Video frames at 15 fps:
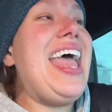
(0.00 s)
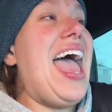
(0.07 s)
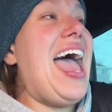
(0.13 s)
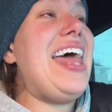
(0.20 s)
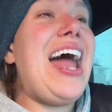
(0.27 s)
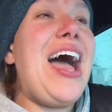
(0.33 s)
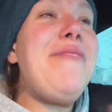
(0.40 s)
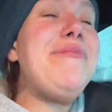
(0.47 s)

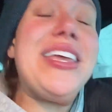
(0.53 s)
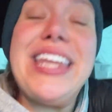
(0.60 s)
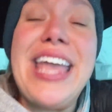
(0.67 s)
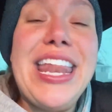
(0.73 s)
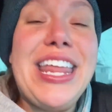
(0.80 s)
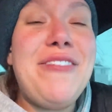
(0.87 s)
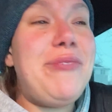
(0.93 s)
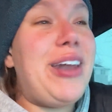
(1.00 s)
And I'm
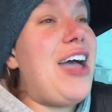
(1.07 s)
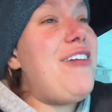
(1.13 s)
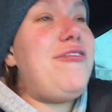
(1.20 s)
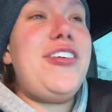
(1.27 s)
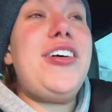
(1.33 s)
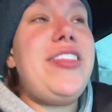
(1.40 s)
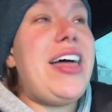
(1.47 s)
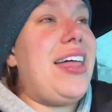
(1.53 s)
Canadian, but I
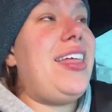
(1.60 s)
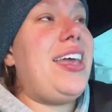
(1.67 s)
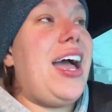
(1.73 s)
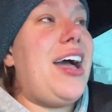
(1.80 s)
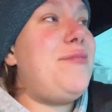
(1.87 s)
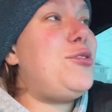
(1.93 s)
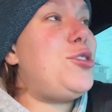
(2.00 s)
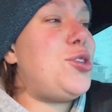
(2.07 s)
feel that, like,
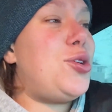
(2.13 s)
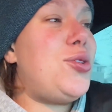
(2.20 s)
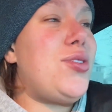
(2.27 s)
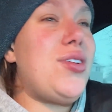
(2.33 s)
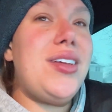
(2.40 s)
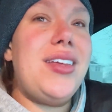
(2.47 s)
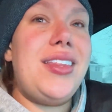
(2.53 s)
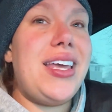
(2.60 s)
I'm
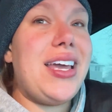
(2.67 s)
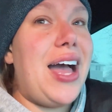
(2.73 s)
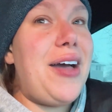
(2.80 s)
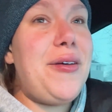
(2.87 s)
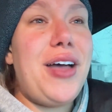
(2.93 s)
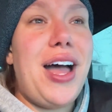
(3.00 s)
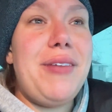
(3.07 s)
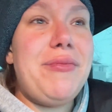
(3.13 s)
so, like,
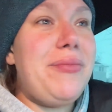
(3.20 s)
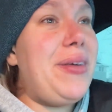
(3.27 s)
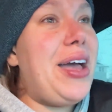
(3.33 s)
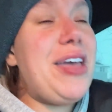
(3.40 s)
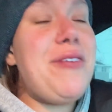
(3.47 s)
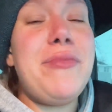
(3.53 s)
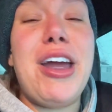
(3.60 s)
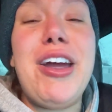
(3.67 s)

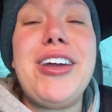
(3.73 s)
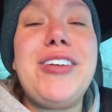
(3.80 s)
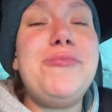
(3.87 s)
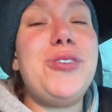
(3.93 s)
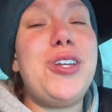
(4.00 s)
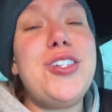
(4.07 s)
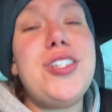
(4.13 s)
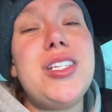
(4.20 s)
my American
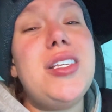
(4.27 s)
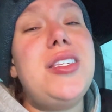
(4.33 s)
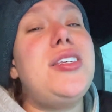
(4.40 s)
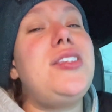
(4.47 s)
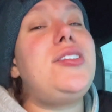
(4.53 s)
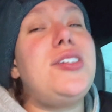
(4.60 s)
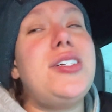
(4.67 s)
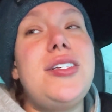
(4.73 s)
brothers and
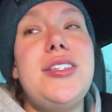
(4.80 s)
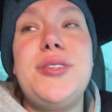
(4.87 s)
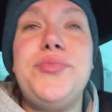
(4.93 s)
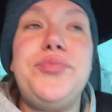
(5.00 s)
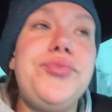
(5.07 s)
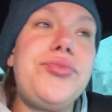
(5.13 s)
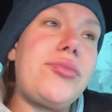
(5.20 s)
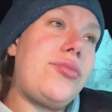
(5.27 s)
sisters,
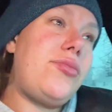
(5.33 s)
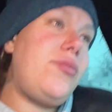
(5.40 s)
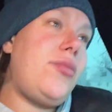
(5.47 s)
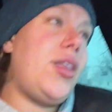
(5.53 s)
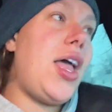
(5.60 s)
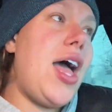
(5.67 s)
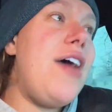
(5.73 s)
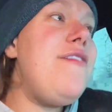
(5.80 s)

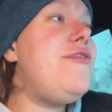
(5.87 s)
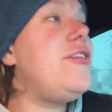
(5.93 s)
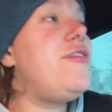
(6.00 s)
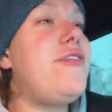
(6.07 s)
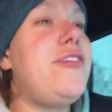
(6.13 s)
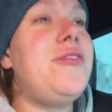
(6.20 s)
I feel for